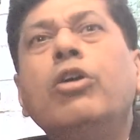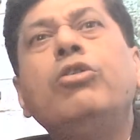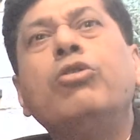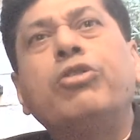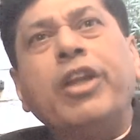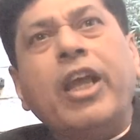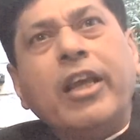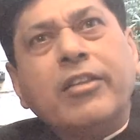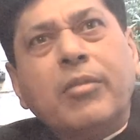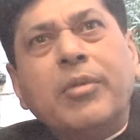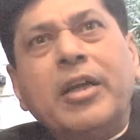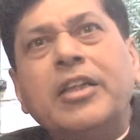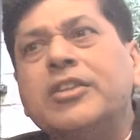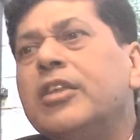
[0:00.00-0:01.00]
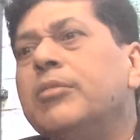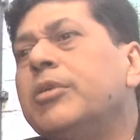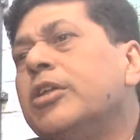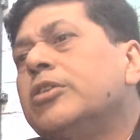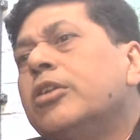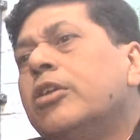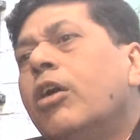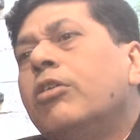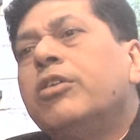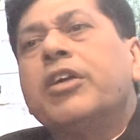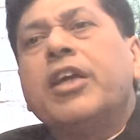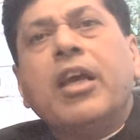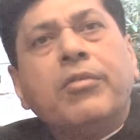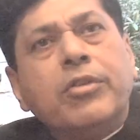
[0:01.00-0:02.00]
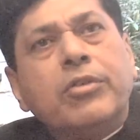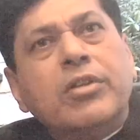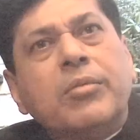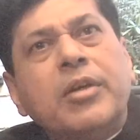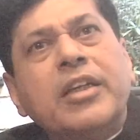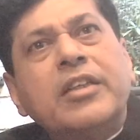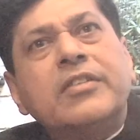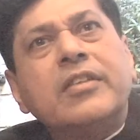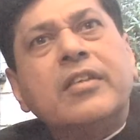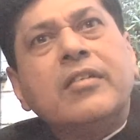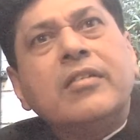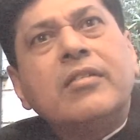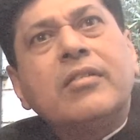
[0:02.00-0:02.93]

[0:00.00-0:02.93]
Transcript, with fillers: You take the medicine because the doctor gave you the medicine.